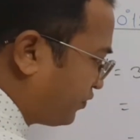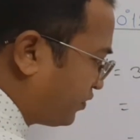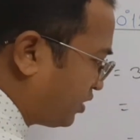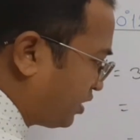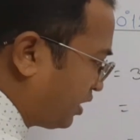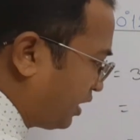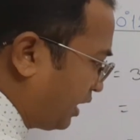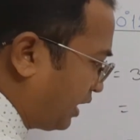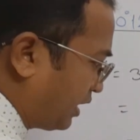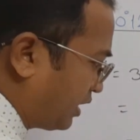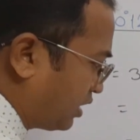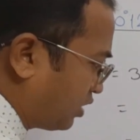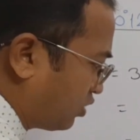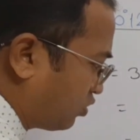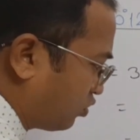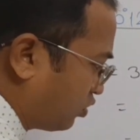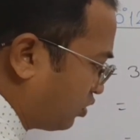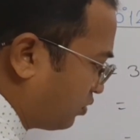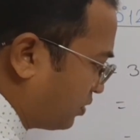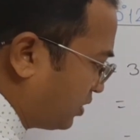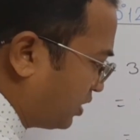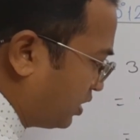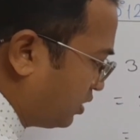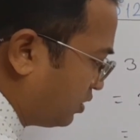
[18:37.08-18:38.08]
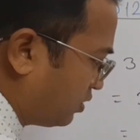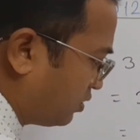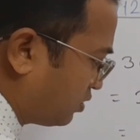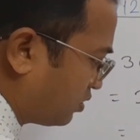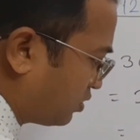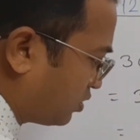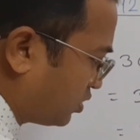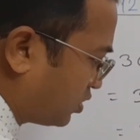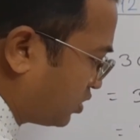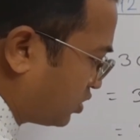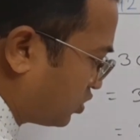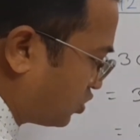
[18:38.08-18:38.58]
and it will be
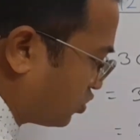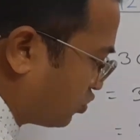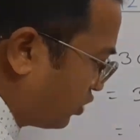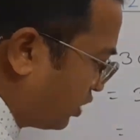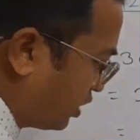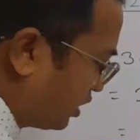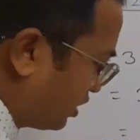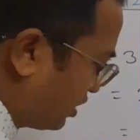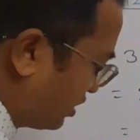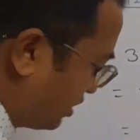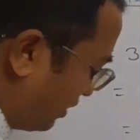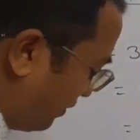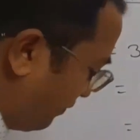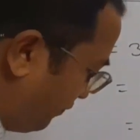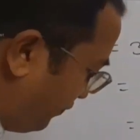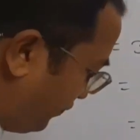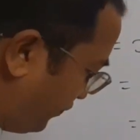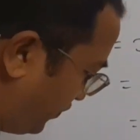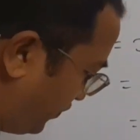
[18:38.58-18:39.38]
20.